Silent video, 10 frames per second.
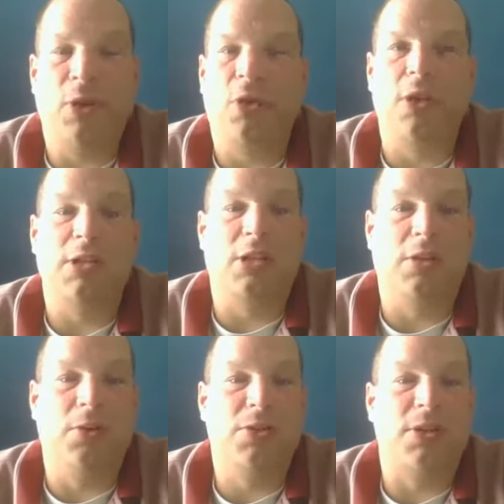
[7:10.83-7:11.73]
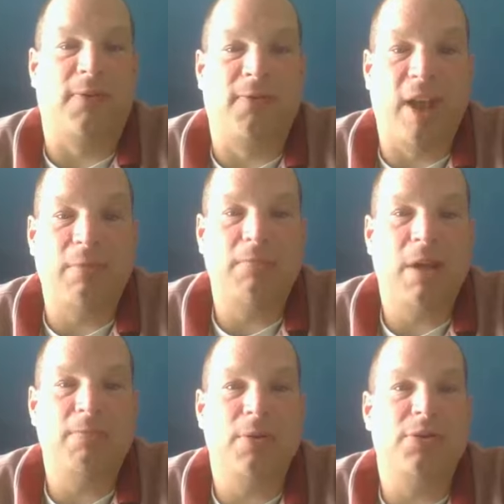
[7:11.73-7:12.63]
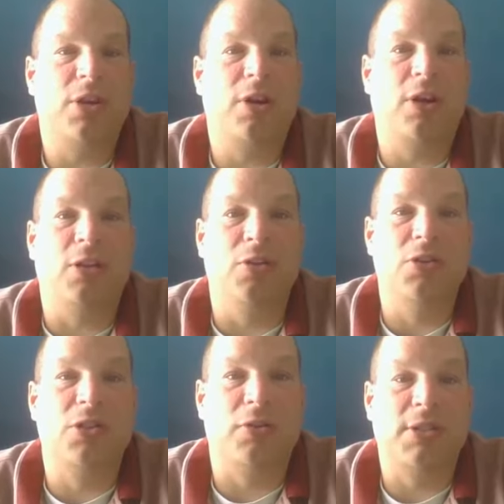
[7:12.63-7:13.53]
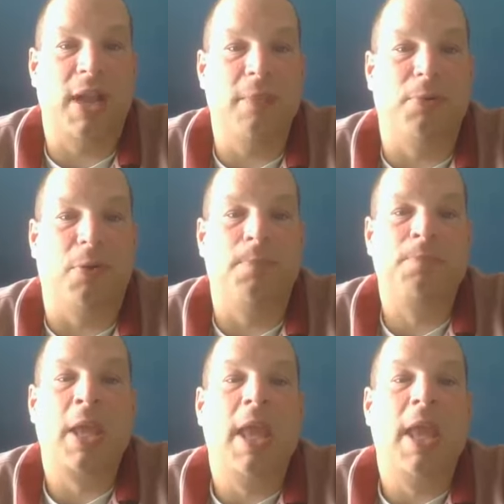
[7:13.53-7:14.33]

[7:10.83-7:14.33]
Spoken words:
They're going to lose their family members. They're going to lose their temple.